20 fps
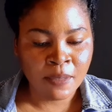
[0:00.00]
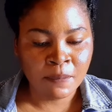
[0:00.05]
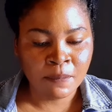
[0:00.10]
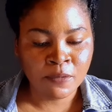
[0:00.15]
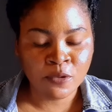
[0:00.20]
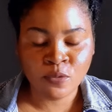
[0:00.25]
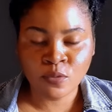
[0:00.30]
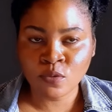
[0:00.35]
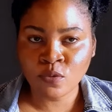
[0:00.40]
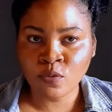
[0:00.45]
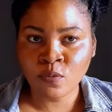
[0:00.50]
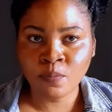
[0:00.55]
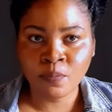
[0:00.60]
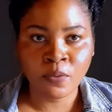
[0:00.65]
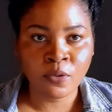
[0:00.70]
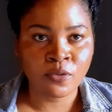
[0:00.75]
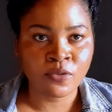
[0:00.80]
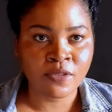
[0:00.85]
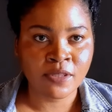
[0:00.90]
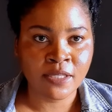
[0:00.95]

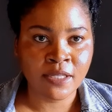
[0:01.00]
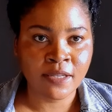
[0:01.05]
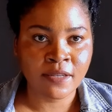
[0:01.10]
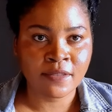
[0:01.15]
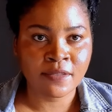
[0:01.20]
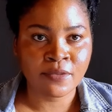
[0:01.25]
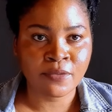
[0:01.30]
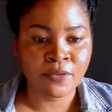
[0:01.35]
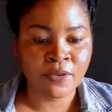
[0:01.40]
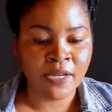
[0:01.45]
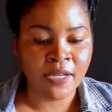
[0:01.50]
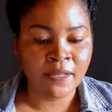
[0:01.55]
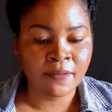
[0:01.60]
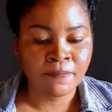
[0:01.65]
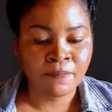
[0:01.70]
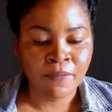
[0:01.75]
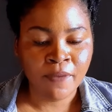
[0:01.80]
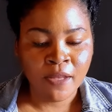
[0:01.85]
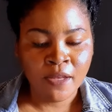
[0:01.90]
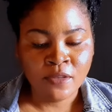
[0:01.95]
2+ years, right?
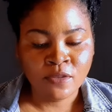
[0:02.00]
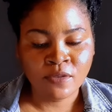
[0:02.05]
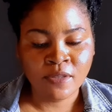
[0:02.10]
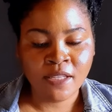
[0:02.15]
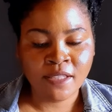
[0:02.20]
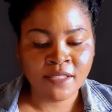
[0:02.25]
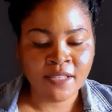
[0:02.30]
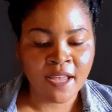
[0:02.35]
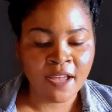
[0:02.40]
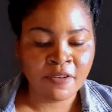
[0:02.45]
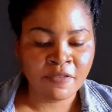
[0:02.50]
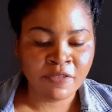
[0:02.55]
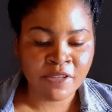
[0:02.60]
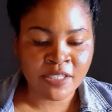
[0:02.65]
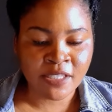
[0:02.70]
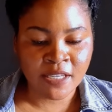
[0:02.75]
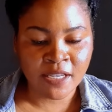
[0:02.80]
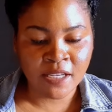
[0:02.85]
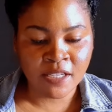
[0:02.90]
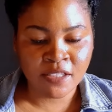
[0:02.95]
So that's the
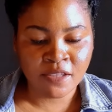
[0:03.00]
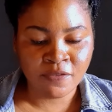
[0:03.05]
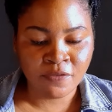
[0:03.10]
average age